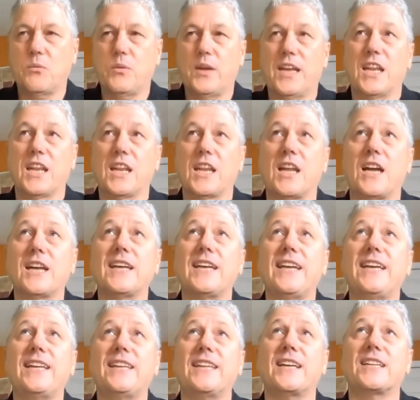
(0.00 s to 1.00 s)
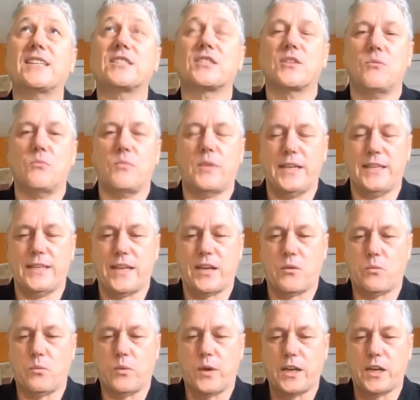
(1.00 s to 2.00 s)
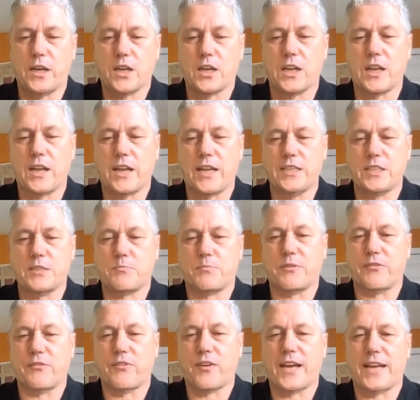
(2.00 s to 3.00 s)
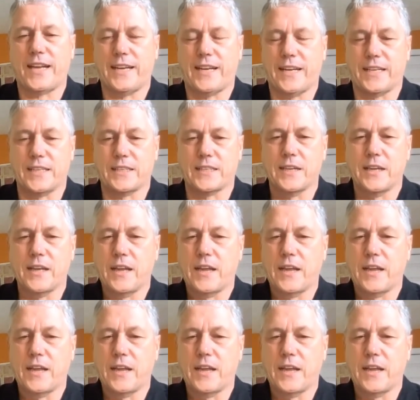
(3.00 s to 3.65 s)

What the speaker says: We're lucky in that some way in that when our clients provide it,